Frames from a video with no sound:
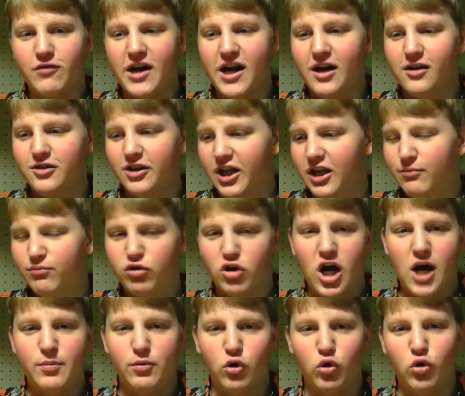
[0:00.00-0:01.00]
around, like,
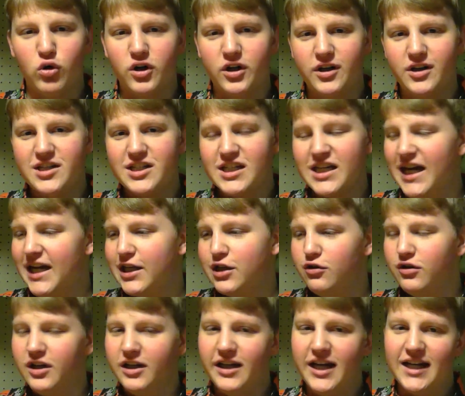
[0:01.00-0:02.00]
prop organs. Like, you
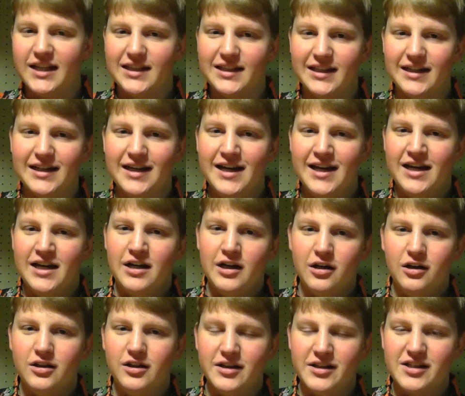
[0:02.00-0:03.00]
could get the
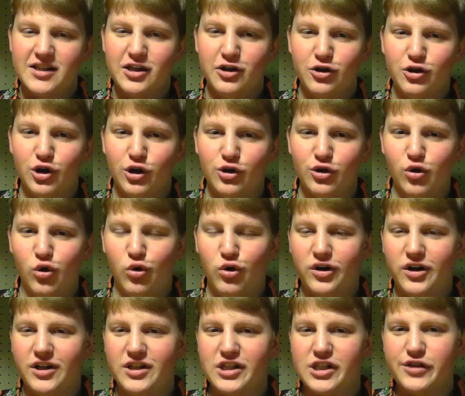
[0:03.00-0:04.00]
silicone
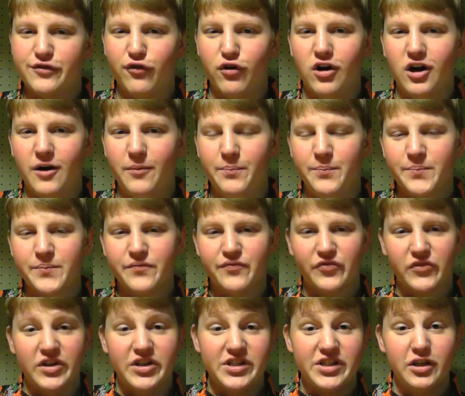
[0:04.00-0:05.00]
organs from
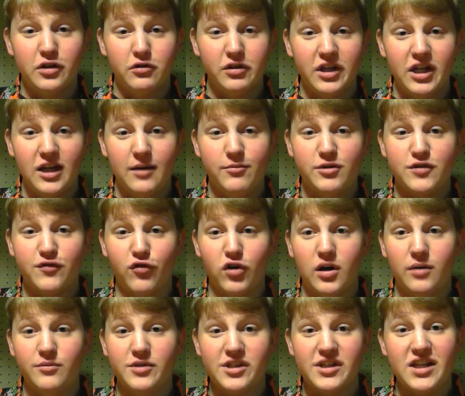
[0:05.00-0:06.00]
the Sil Gibbs
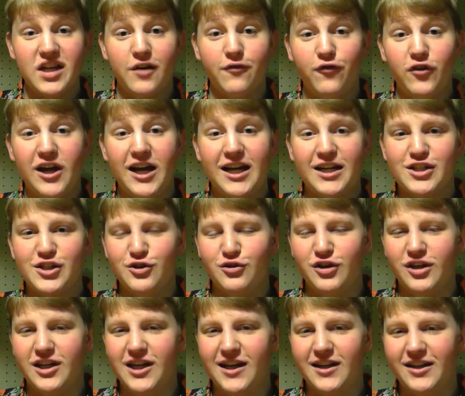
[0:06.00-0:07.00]
from CFX. You
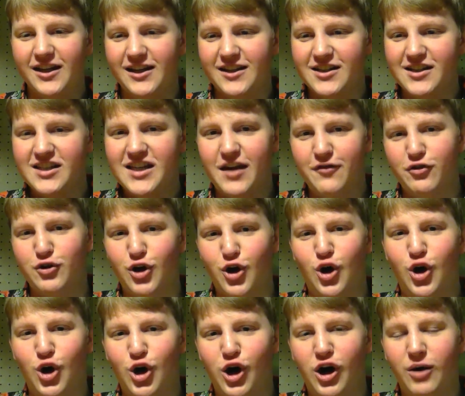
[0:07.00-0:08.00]
could get like a severed
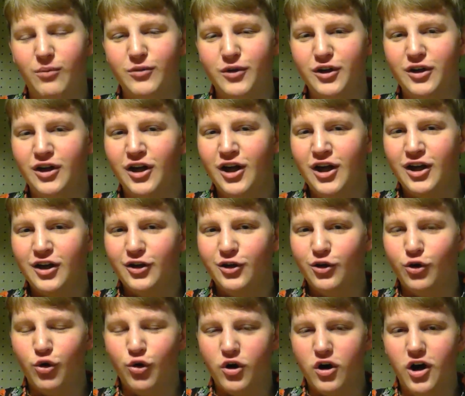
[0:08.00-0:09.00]
arm and
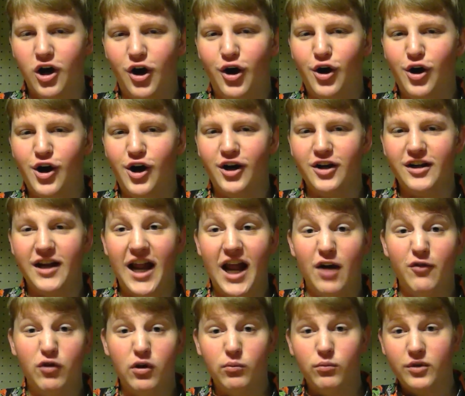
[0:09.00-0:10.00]
or a heart and
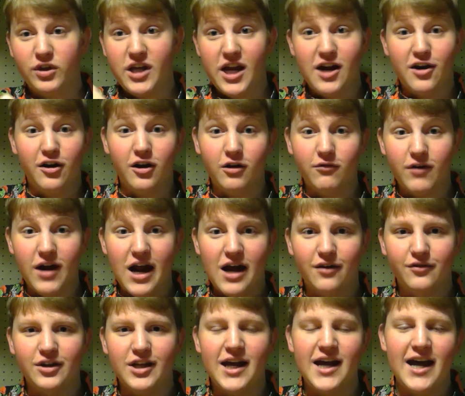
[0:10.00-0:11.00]
have him carrying
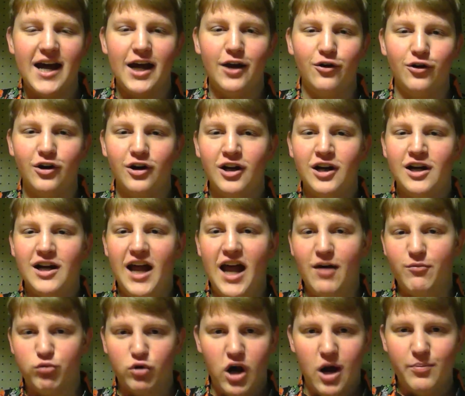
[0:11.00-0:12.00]
around that, or
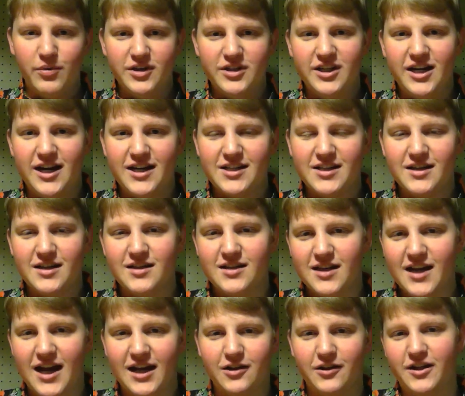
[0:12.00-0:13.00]
have prop intestines
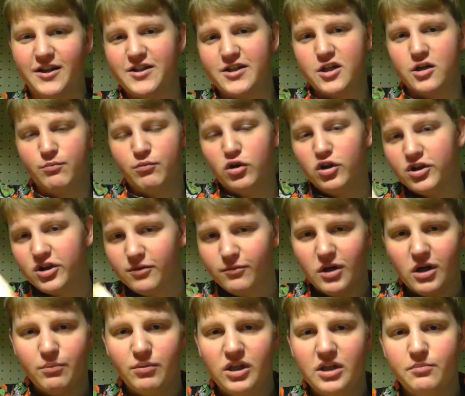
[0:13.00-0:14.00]
and act like he's going to put them
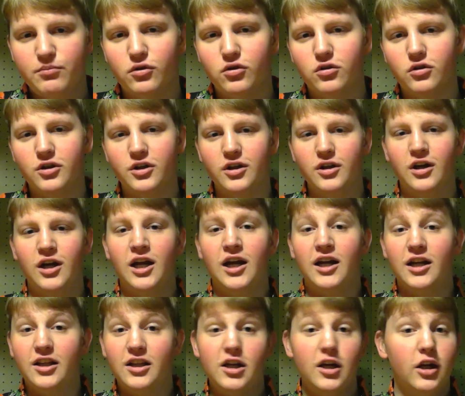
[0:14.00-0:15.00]
on people. And
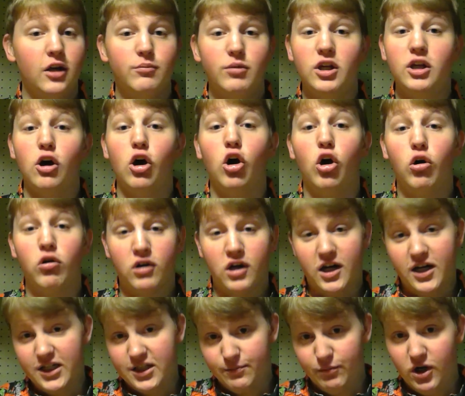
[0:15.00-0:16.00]
it could be all
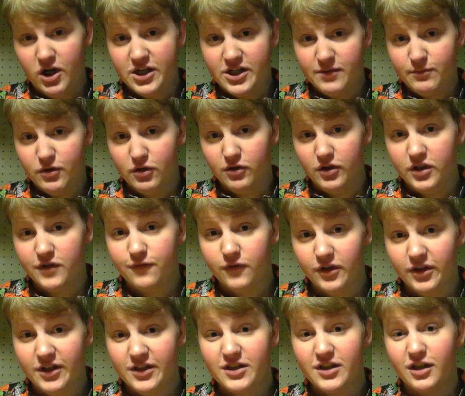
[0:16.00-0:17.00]
kinds of possibilities for
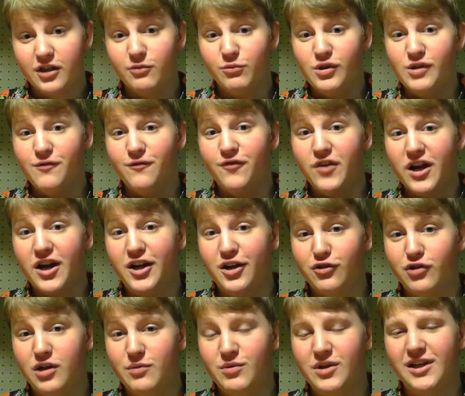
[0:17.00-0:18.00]
this. It could be very
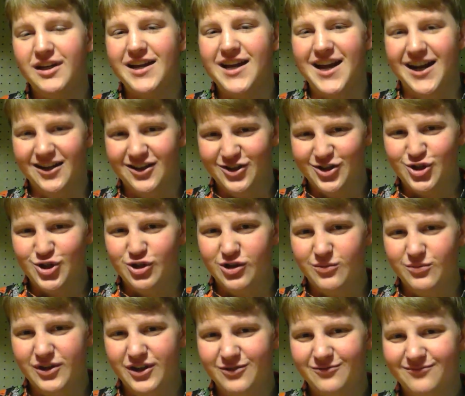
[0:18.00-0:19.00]
creepy and
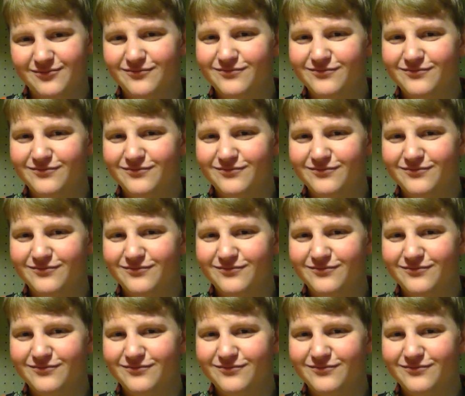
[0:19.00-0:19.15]
disturbing.